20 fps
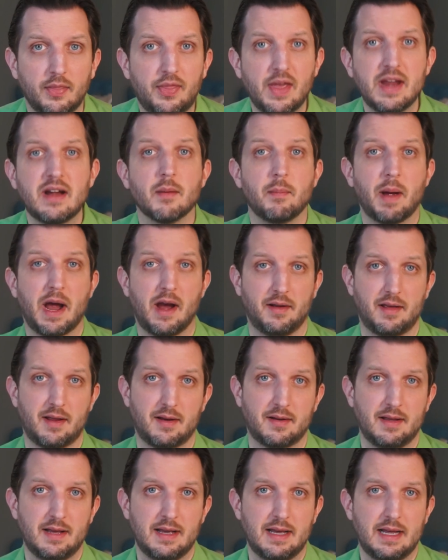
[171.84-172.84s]
Think about it.
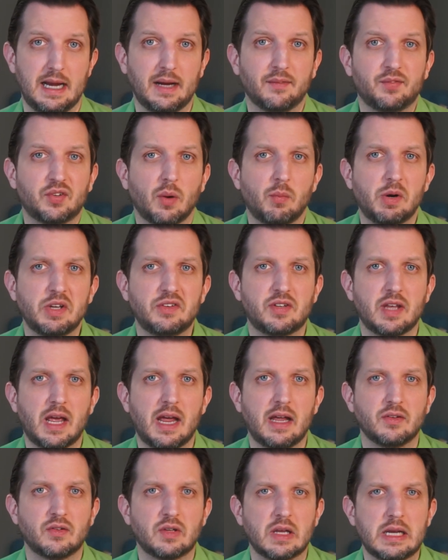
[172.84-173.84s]
If someone
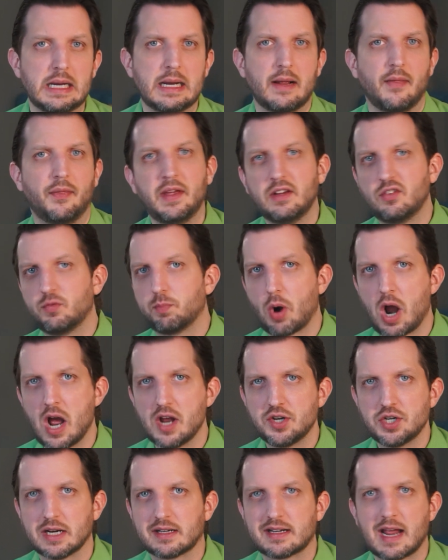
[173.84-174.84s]
says, "This
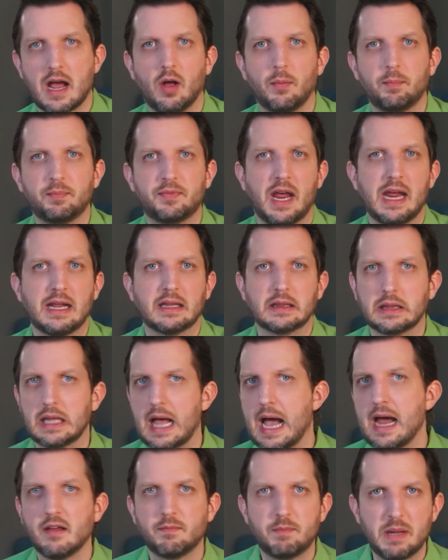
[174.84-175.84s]
project helped a
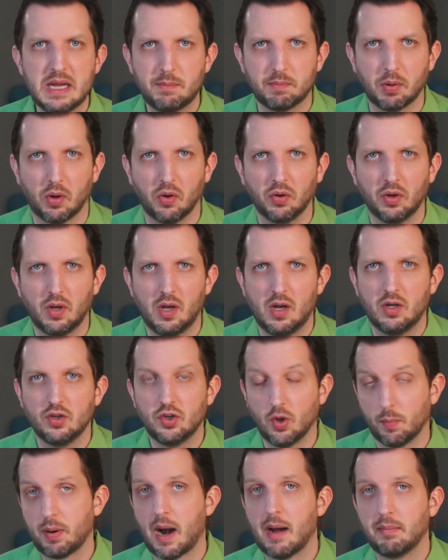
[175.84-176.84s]
lot of people,"
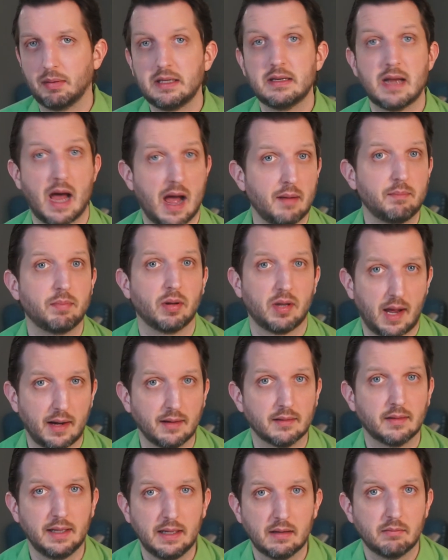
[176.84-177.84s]
you'll probably nod
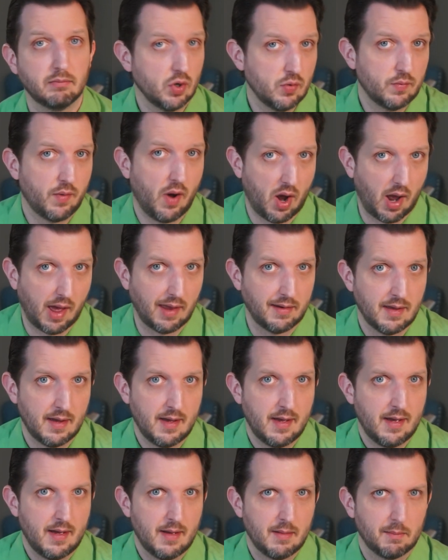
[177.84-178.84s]
politely and move on.
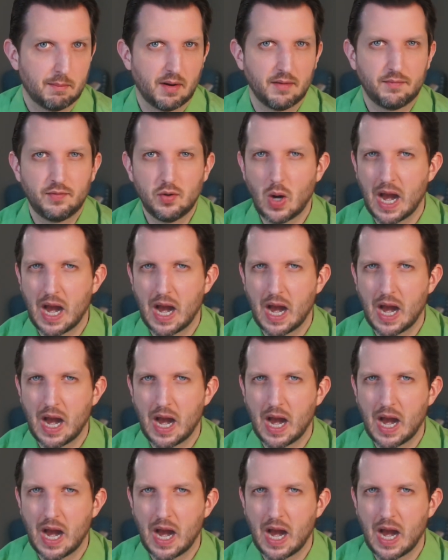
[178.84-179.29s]
But if you